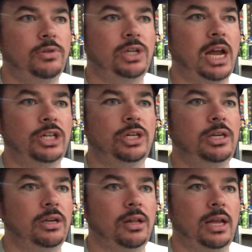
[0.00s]

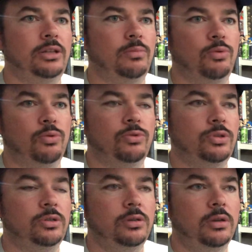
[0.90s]
Chachki
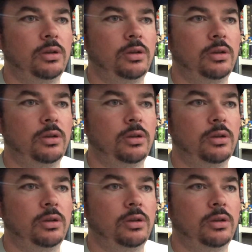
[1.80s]
Collectibles.